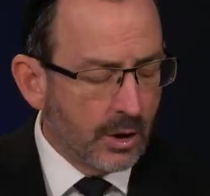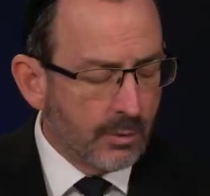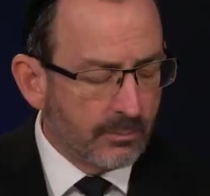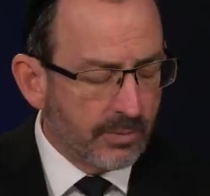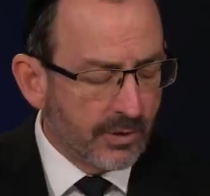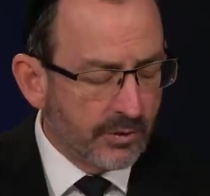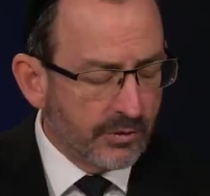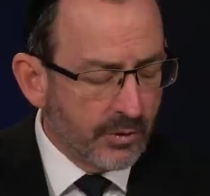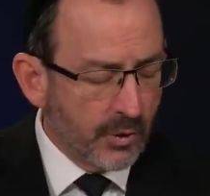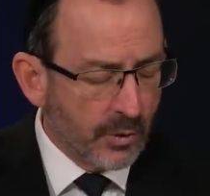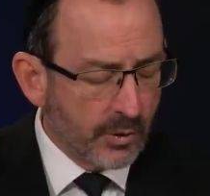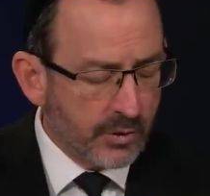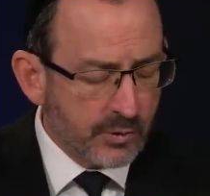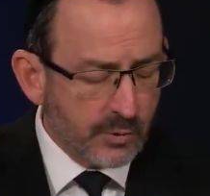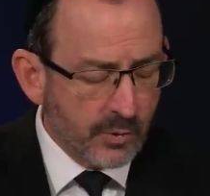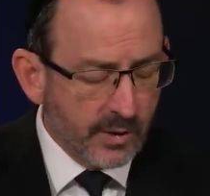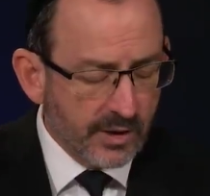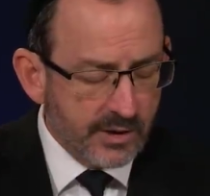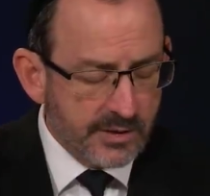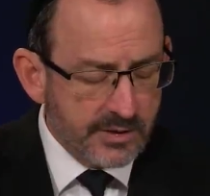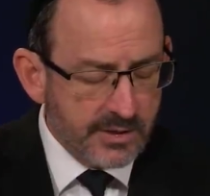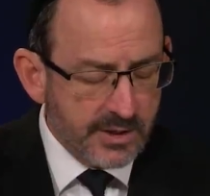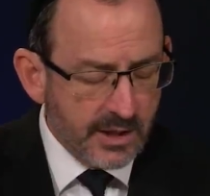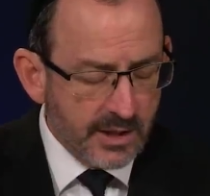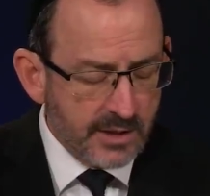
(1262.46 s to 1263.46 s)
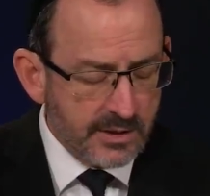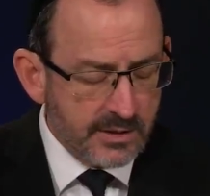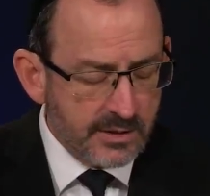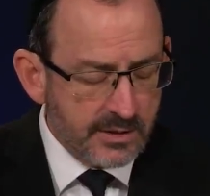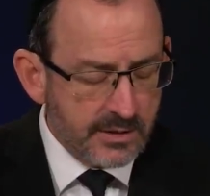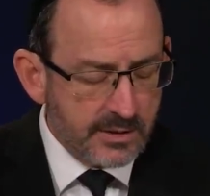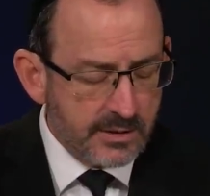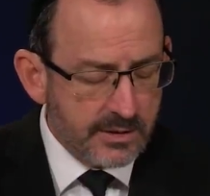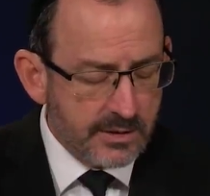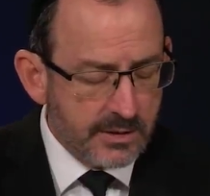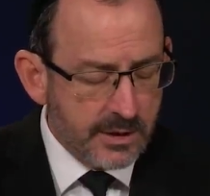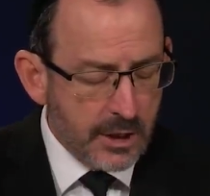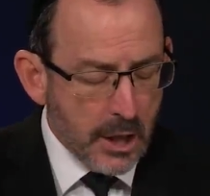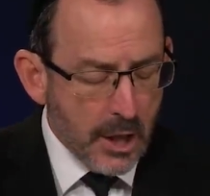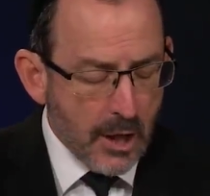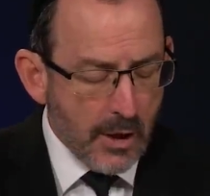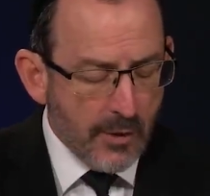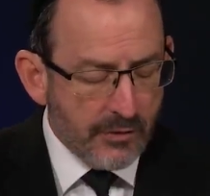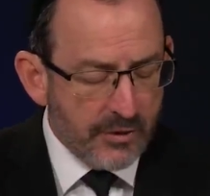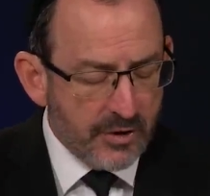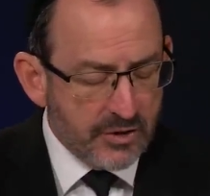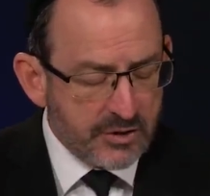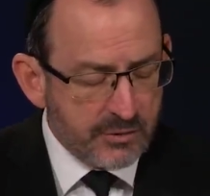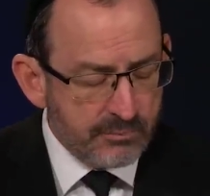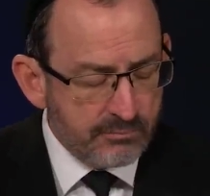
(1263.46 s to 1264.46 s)
But notice what it says
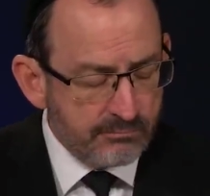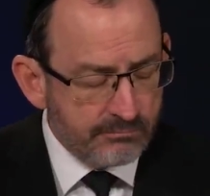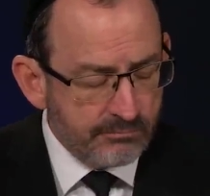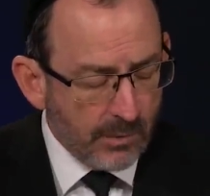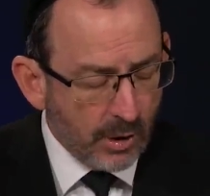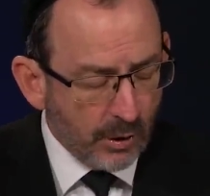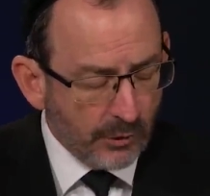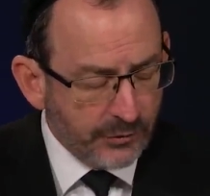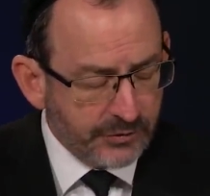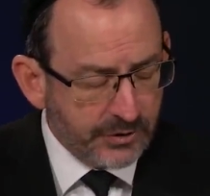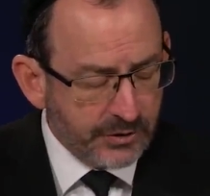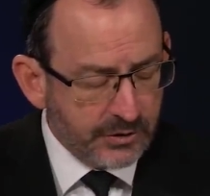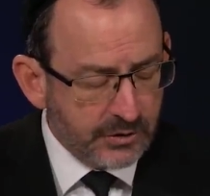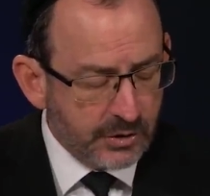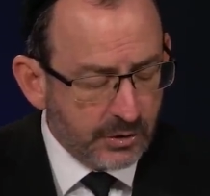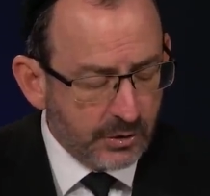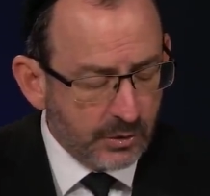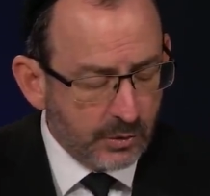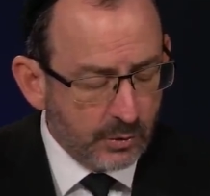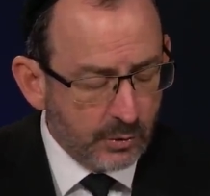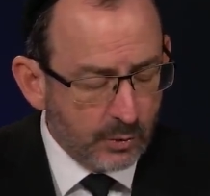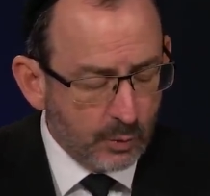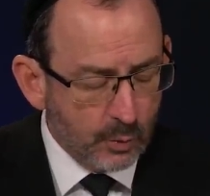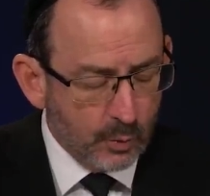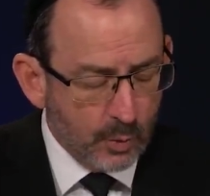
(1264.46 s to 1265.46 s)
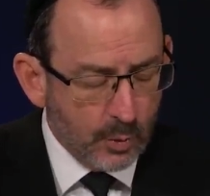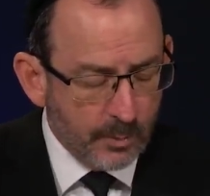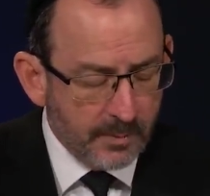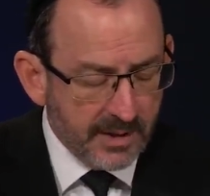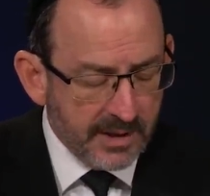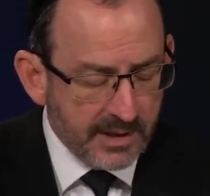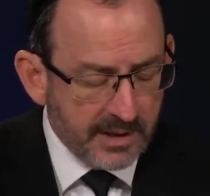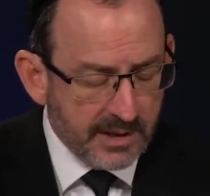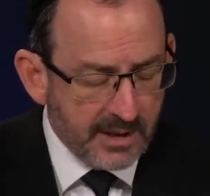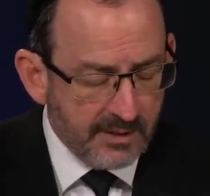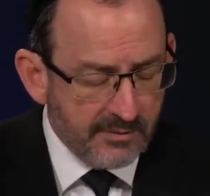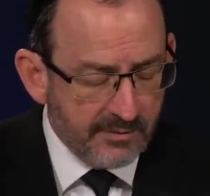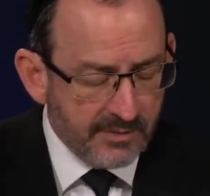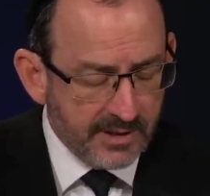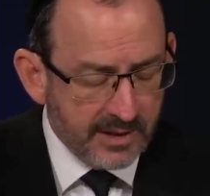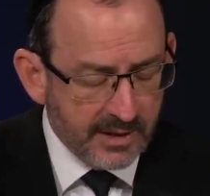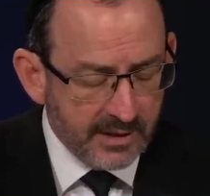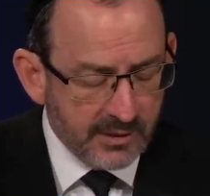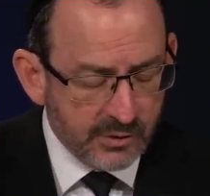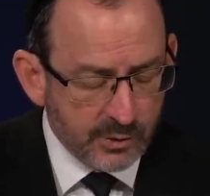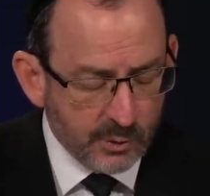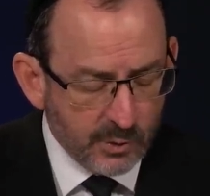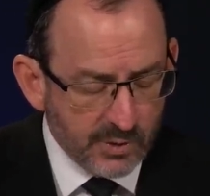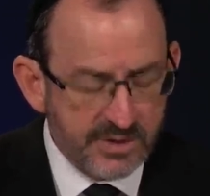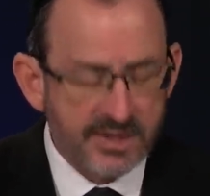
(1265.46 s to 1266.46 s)
this multitude will be given
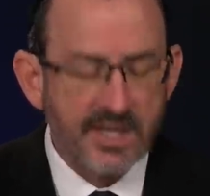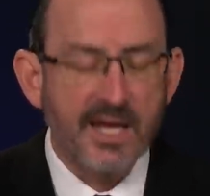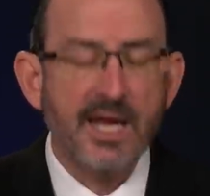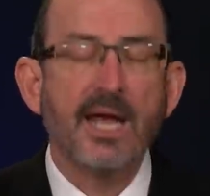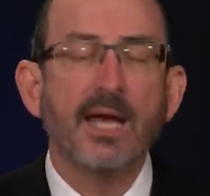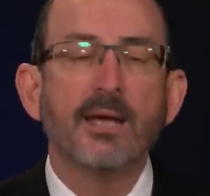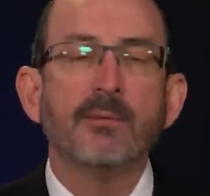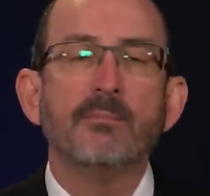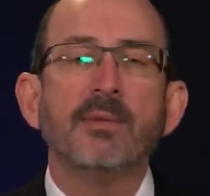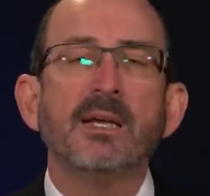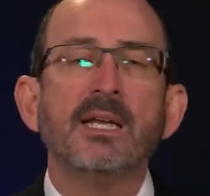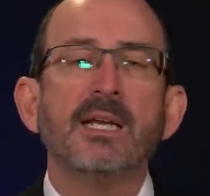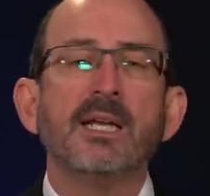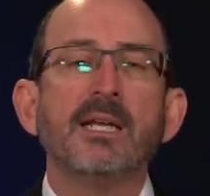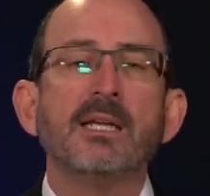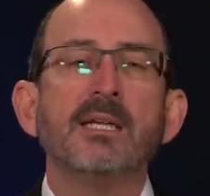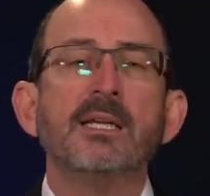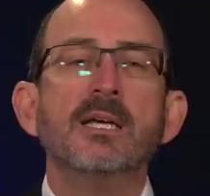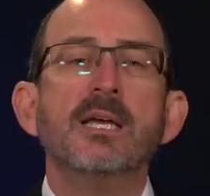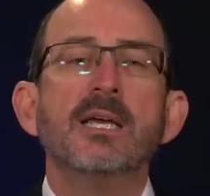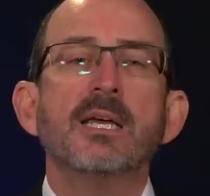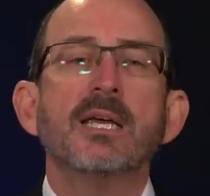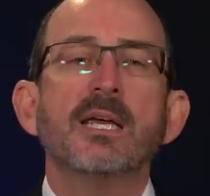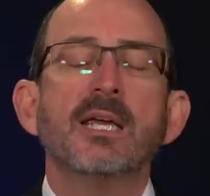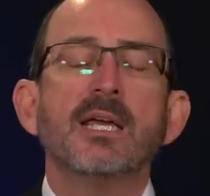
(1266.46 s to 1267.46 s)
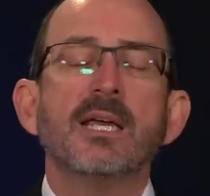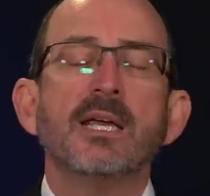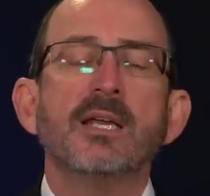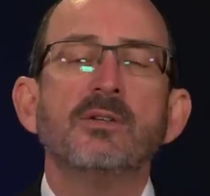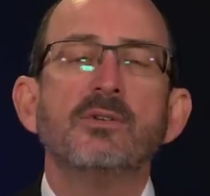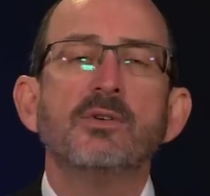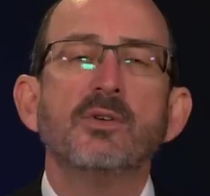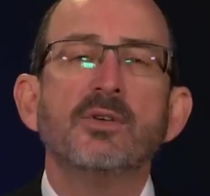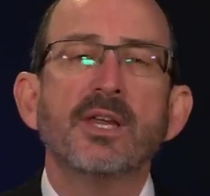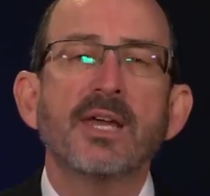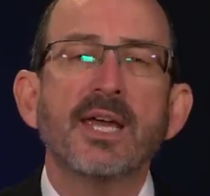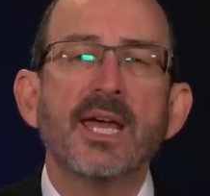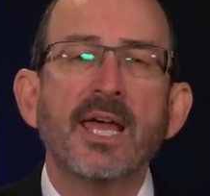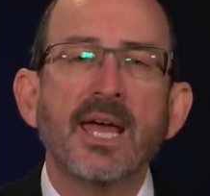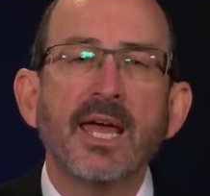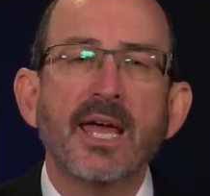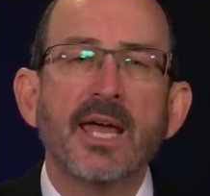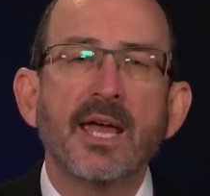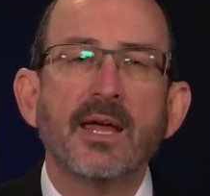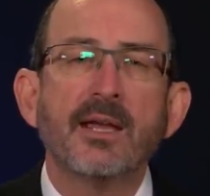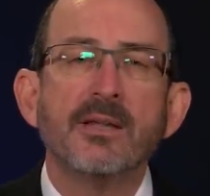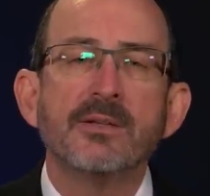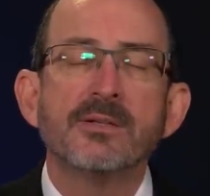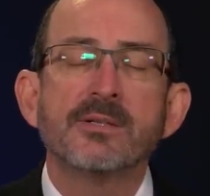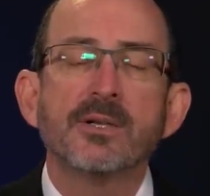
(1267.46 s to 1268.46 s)
into his hand, meaning into the
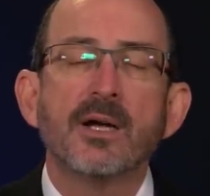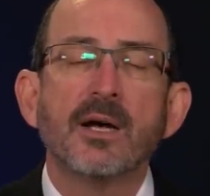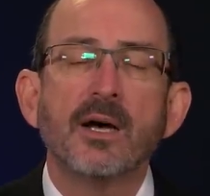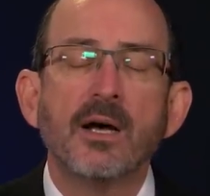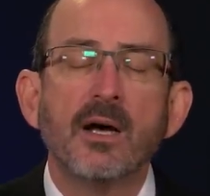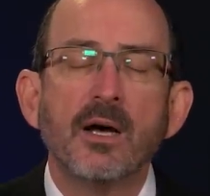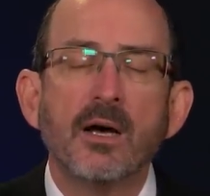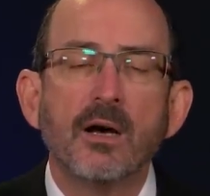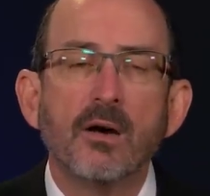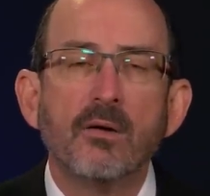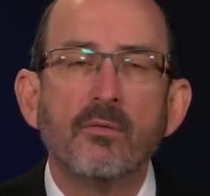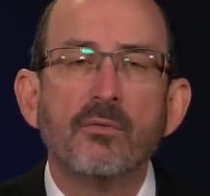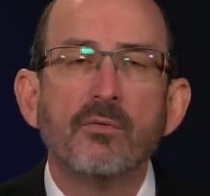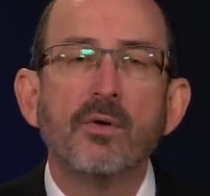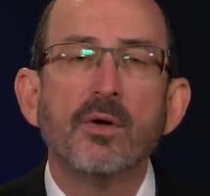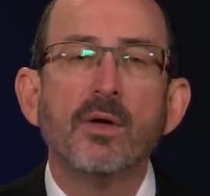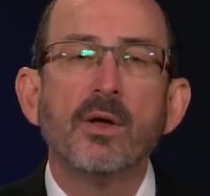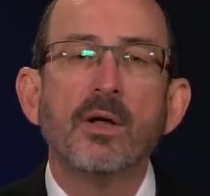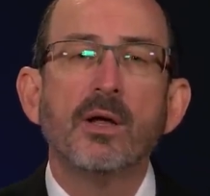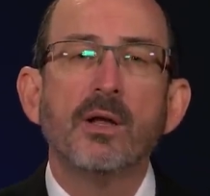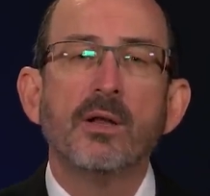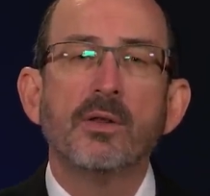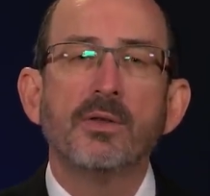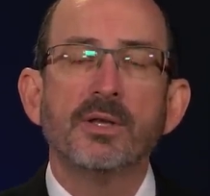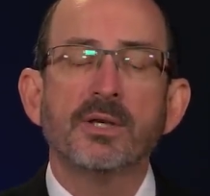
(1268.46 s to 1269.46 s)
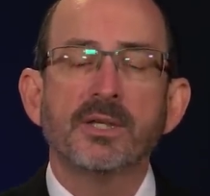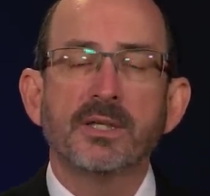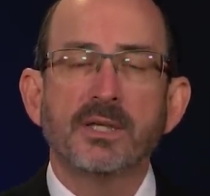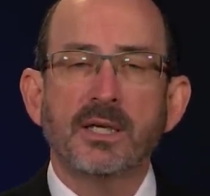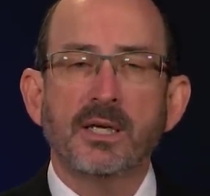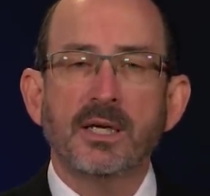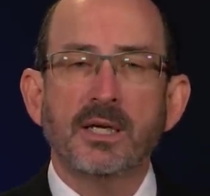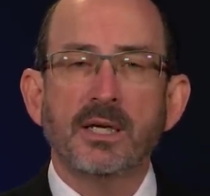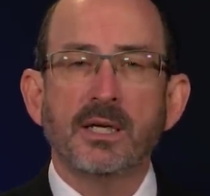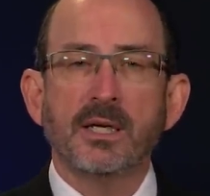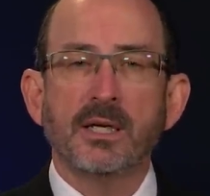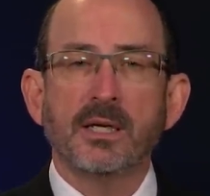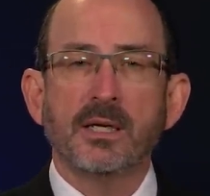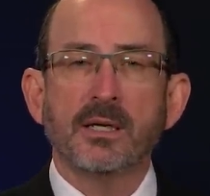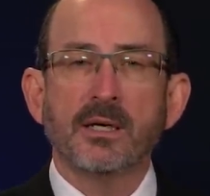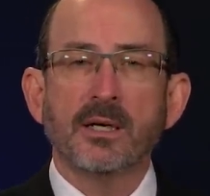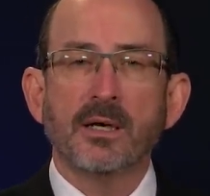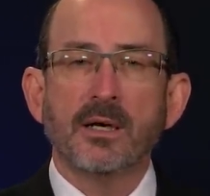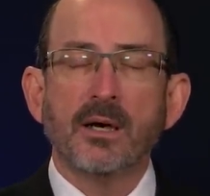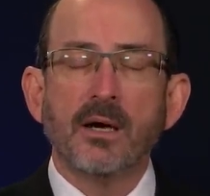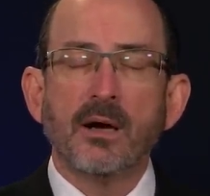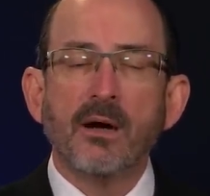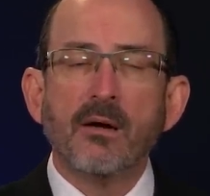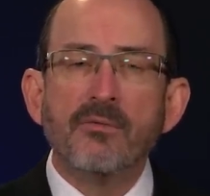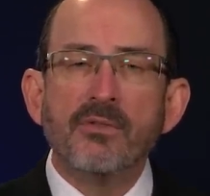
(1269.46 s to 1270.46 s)
hands of the king
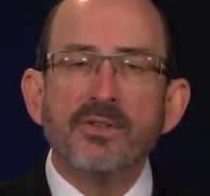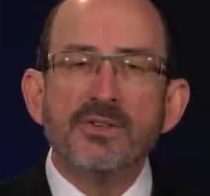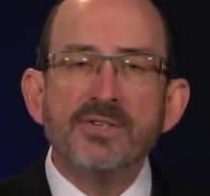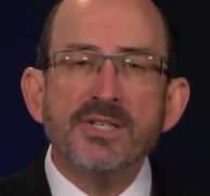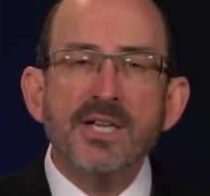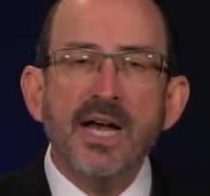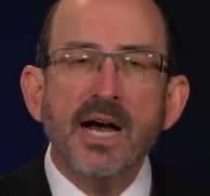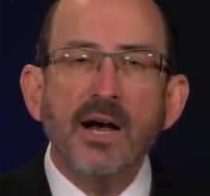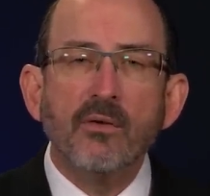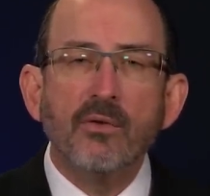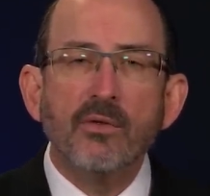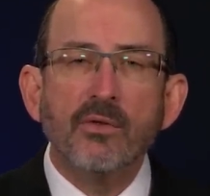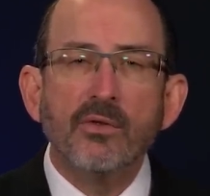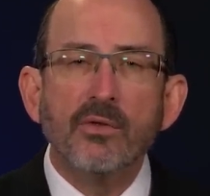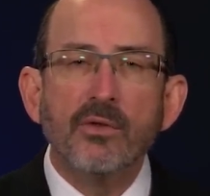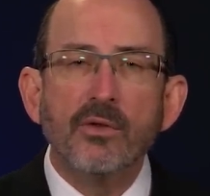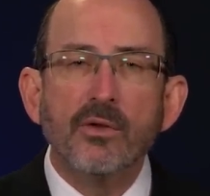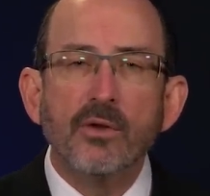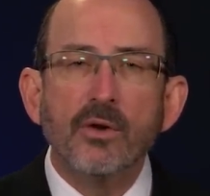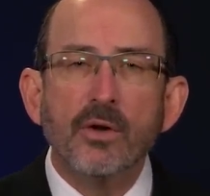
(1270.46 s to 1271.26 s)
of the south.